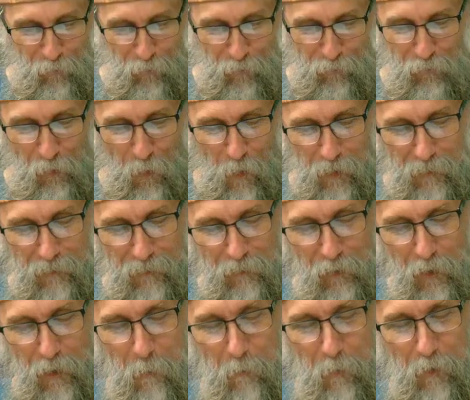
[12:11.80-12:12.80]
Sergio. I
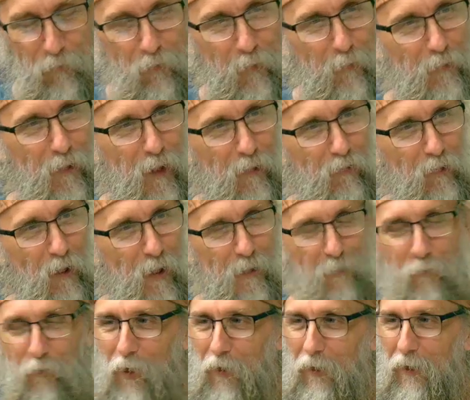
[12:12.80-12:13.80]
took a picture of it. I said,
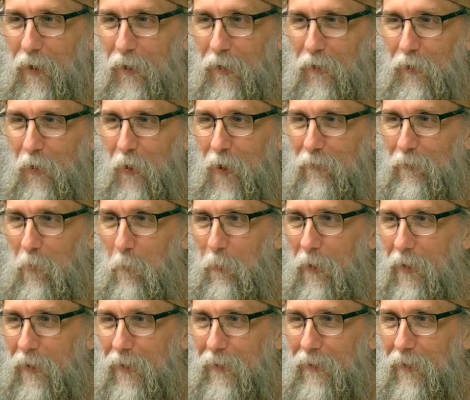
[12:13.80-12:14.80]
if you're here and you have to
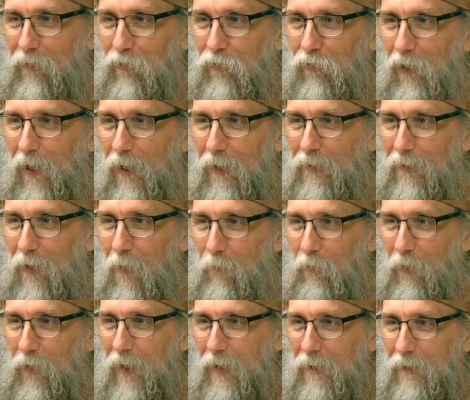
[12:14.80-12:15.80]
plug in this chair, don't
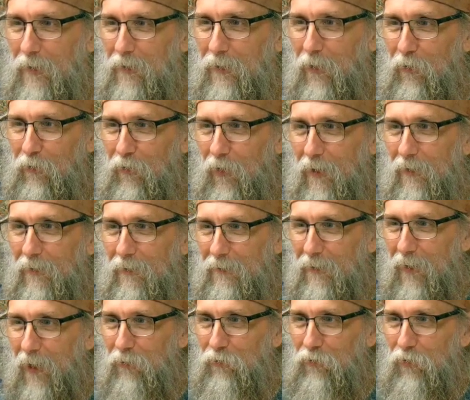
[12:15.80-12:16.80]
forget that there's a,
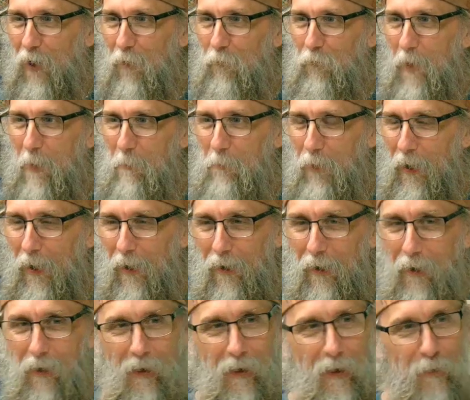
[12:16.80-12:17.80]
a shelf up there.